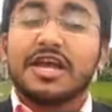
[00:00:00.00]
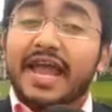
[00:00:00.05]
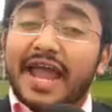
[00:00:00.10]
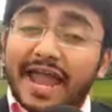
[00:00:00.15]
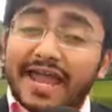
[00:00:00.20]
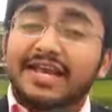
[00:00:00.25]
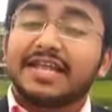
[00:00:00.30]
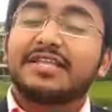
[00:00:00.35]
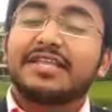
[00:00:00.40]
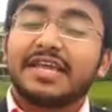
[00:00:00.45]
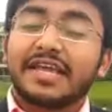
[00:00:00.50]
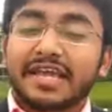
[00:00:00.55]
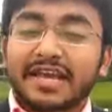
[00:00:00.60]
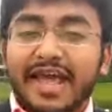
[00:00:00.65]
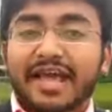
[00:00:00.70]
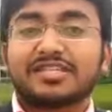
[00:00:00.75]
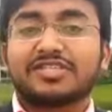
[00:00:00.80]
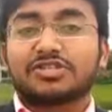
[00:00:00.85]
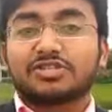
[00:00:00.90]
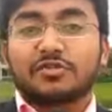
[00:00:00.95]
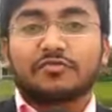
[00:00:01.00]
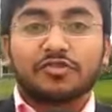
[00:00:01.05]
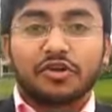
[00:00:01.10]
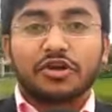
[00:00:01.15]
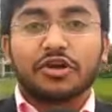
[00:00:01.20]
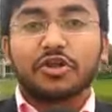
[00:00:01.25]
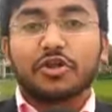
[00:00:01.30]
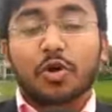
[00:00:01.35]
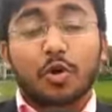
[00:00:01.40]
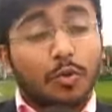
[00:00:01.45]
anything in excess of
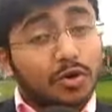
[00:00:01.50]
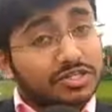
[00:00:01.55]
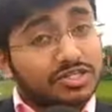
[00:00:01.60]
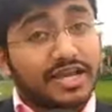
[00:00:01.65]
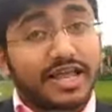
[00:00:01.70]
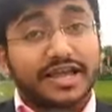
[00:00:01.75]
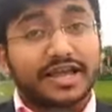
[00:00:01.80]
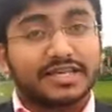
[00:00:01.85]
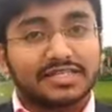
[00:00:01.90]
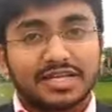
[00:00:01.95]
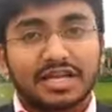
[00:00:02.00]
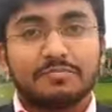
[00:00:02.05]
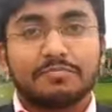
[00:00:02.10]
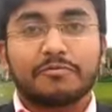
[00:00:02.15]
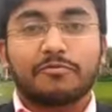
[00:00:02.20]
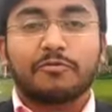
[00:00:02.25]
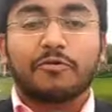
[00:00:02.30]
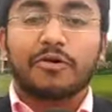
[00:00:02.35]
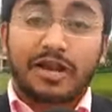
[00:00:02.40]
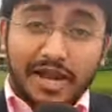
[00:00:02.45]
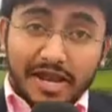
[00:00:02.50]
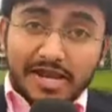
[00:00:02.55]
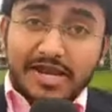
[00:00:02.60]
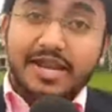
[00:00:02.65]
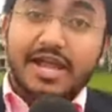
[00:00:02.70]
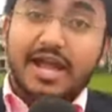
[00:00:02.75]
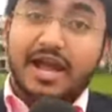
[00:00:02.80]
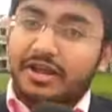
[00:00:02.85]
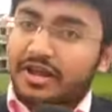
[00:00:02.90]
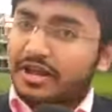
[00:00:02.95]
30 overs, like I said before,
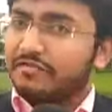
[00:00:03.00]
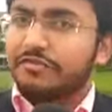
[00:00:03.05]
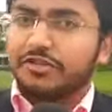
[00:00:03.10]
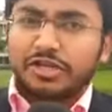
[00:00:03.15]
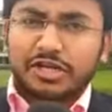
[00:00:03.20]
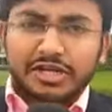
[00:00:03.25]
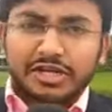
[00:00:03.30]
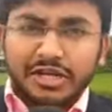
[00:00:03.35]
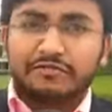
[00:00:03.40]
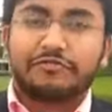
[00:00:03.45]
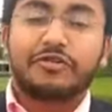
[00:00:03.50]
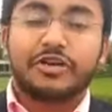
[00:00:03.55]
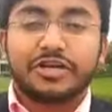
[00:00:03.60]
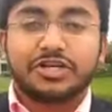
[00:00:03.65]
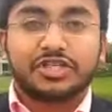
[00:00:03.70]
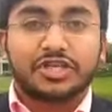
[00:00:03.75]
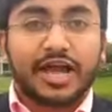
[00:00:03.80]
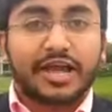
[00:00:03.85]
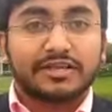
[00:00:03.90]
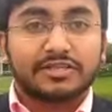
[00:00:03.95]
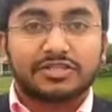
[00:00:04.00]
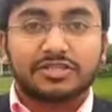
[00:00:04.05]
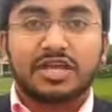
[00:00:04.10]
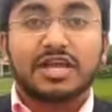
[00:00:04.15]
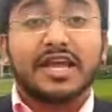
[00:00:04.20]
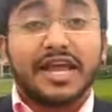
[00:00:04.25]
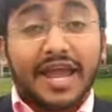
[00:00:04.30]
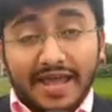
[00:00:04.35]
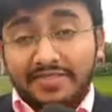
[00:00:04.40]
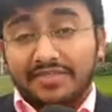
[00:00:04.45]
India are in with a definite chance
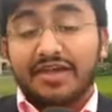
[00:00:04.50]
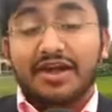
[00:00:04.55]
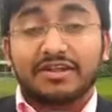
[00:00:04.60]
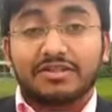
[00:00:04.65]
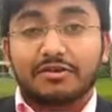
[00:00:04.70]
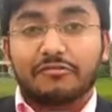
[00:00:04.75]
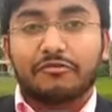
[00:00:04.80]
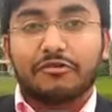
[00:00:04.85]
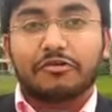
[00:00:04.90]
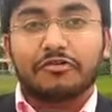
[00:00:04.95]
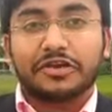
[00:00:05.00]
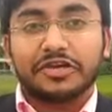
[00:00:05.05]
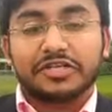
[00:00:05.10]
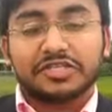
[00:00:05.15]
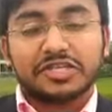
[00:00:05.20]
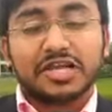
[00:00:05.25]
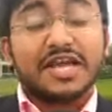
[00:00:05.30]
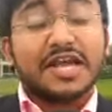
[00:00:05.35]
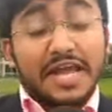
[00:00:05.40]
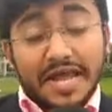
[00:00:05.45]
and they are the favorites.